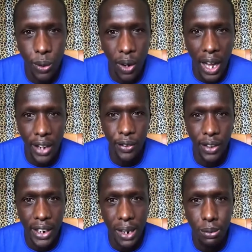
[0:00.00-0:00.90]
Orlando
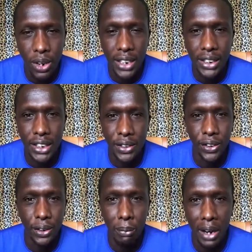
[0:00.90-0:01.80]
and I'm running New
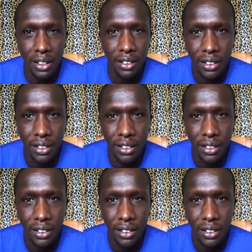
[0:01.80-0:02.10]
York Marathon.